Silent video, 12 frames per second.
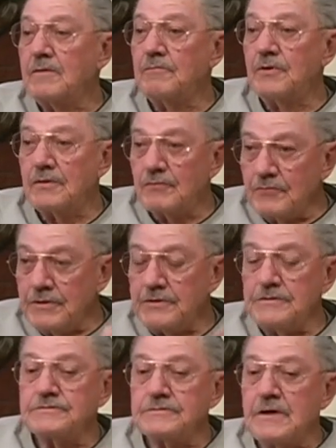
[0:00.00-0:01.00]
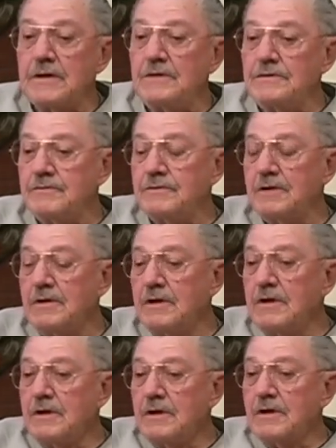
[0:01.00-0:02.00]
but we decided
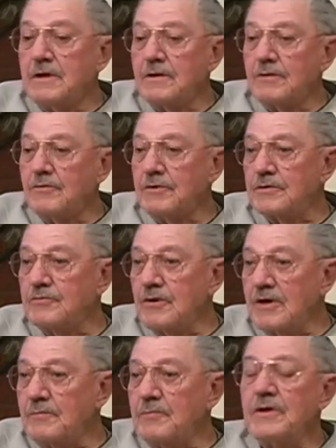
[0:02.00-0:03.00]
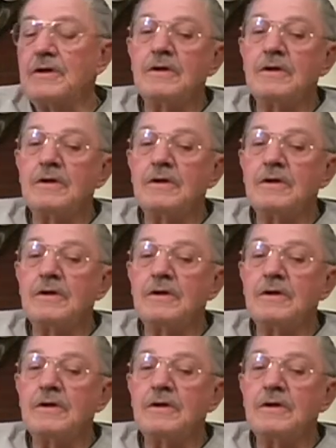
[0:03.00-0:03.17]
that